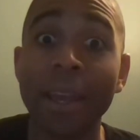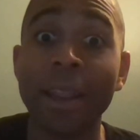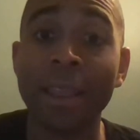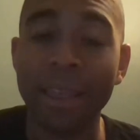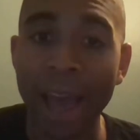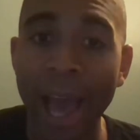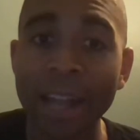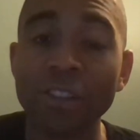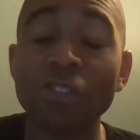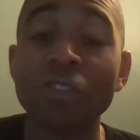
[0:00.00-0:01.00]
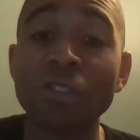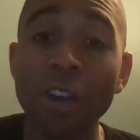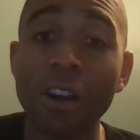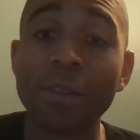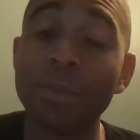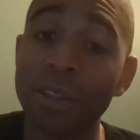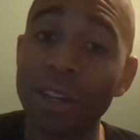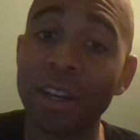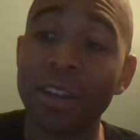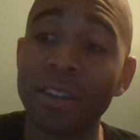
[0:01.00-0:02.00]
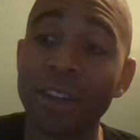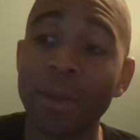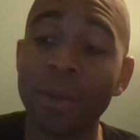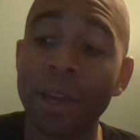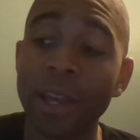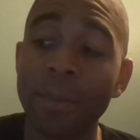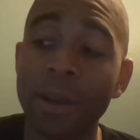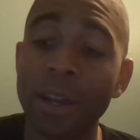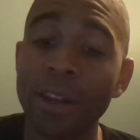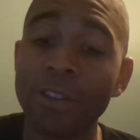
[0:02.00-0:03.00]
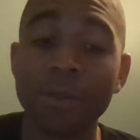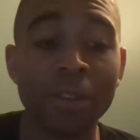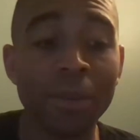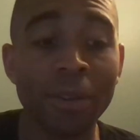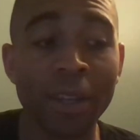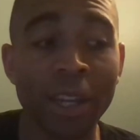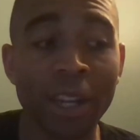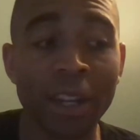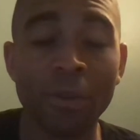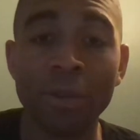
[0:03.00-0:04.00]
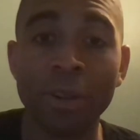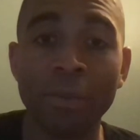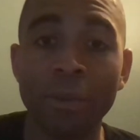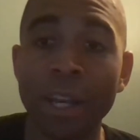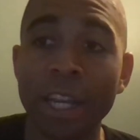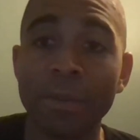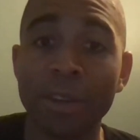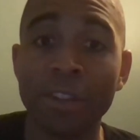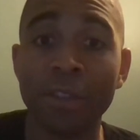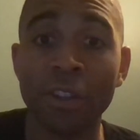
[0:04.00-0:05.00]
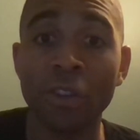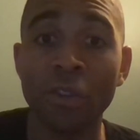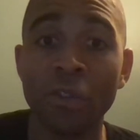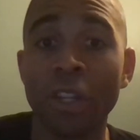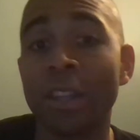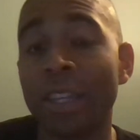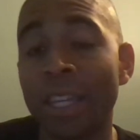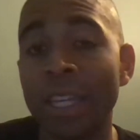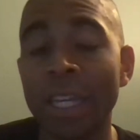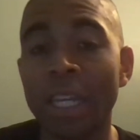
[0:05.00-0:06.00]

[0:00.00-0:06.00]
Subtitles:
And that sucked because I'm like, I'm in a contract with something and I don't want to break it, because if I do, you get the